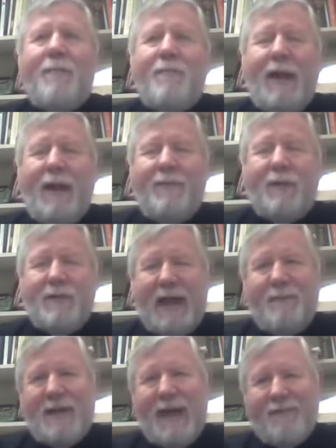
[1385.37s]
And they're
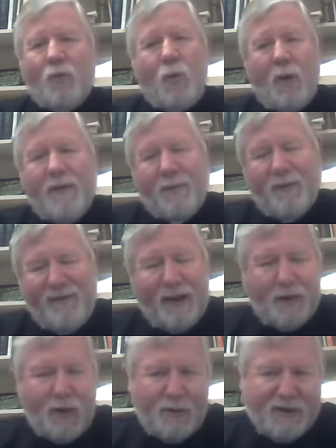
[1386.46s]
named after where they were
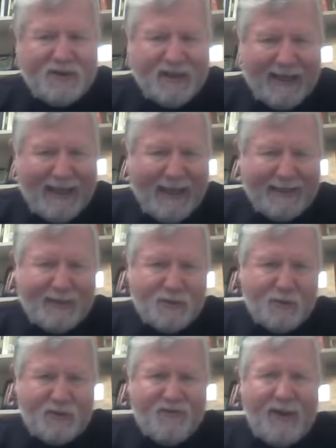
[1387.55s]
found. Codex Sinaiticus
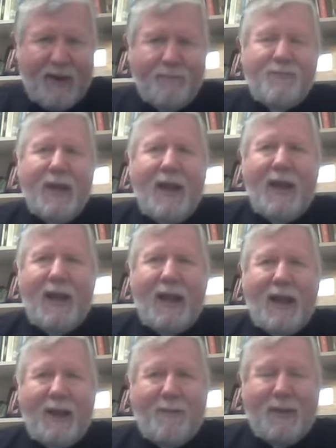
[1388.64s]
was found
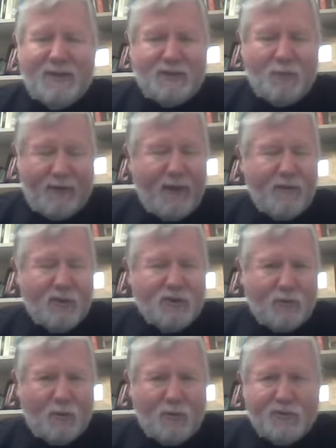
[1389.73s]
amongst with other
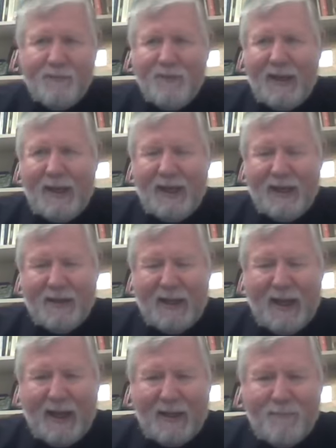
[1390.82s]
scrolls in
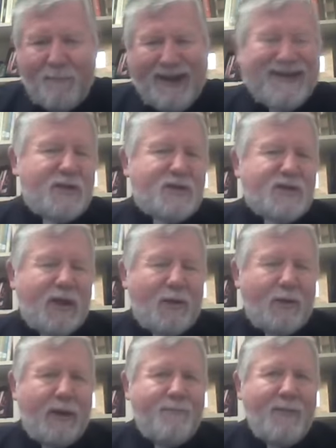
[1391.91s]
a
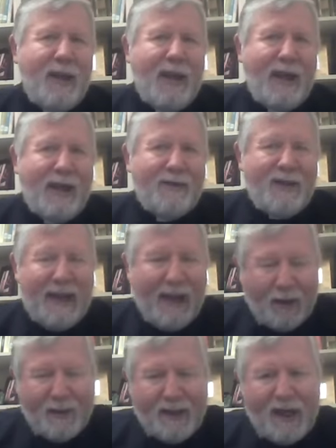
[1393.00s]
monastery in the
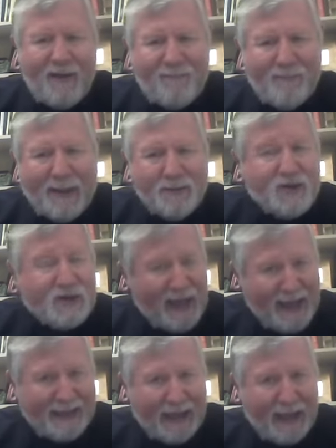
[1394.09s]
area of Mount
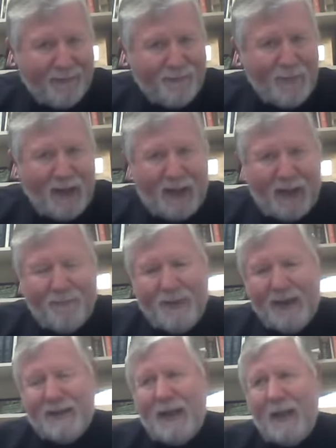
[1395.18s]
Sinai and
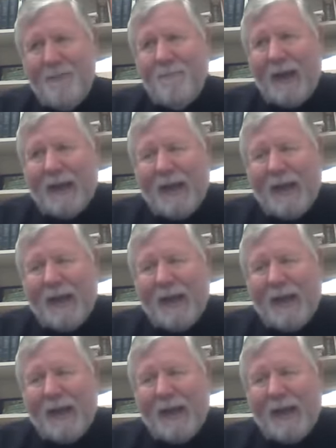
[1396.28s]
being kept by